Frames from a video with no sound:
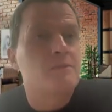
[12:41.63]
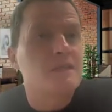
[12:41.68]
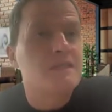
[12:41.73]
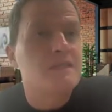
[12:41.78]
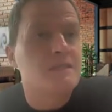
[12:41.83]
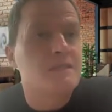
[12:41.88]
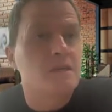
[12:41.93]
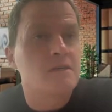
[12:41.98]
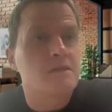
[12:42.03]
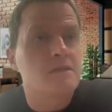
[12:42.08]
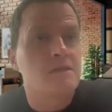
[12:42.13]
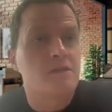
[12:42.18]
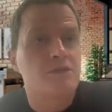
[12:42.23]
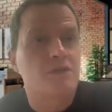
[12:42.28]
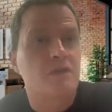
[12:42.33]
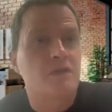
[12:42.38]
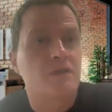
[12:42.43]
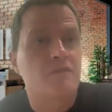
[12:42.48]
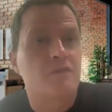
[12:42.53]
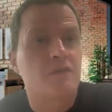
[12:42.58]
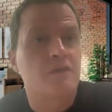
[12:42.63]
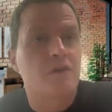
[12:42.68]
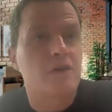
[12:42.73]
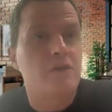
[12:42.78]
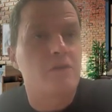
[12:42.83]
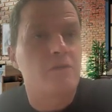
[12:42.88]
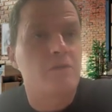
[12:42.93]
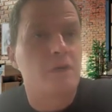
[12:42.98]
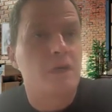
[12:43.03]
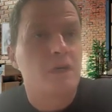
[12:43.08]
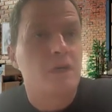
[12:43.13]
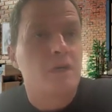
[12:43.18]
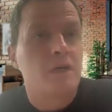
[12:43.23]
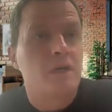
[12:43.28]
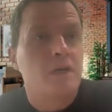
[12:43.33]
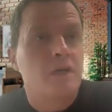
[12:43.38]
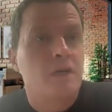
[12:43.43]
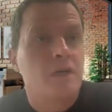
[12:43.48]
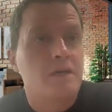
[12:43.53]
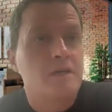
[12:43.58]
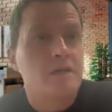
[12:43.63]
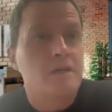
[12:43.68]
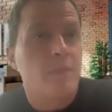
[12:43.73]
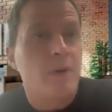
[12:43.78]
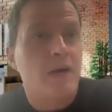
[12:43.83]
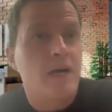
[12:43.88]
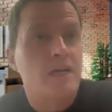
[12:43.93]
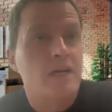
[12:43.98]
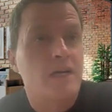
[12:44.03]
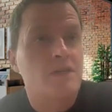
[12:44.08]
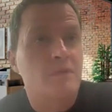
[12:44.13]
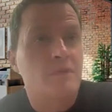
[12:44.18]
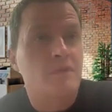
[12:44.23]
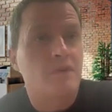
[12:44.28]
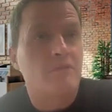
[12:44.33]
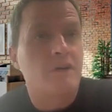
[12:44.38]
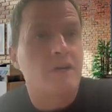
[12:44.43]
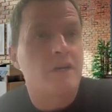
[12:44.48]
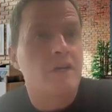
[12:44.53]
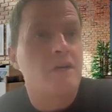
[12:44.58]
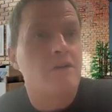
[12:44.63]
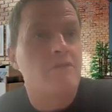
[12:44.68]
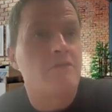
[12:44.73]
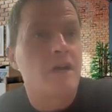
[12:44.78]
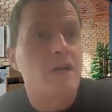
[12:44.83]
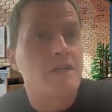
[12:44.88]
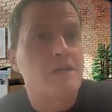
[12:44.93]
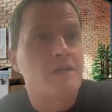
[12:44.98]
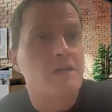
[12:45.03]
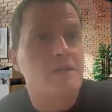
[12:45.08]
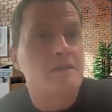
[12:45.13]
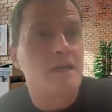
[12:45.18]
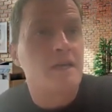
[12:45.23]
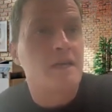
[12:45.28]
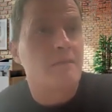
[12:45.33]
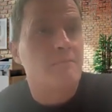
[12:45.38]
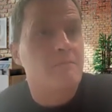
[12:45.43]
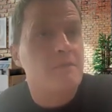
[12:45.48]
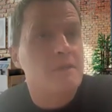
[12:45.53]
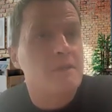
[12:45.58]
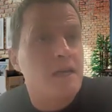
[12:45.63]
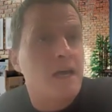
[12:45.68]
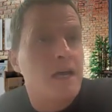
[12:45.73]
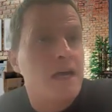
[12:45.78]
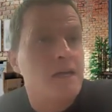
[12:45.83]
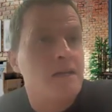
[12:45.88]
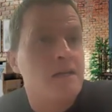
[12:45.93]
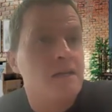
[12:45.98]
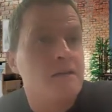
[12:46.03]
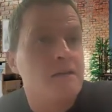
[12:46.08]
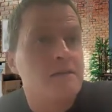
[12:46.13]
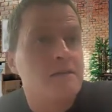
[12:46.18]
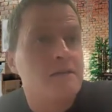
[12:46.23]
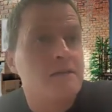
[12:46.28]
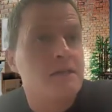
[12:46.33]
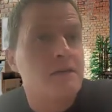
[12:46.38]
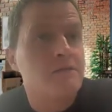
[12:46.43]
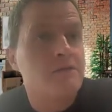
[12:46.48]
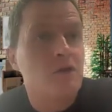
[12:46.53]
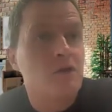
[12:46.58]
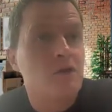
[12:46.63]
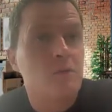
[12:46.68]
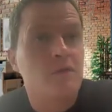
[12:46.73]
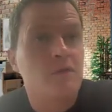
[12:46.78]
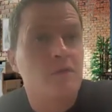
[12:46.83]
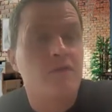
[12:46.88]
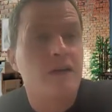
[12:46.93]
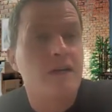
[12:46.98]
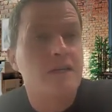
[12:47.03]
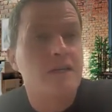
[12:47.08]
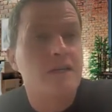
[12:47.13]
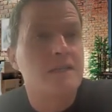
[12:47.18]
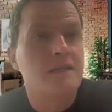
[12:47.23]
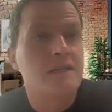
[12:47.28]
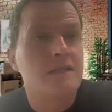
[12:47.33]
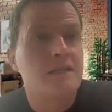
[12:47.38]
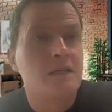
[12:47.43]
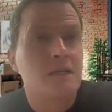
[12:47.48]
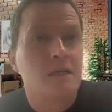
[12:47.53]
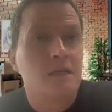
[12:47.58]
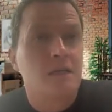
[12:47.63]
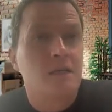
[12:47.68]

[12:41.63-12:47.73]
it will start searching for you. Here's a package we've already created, Devtoberfest.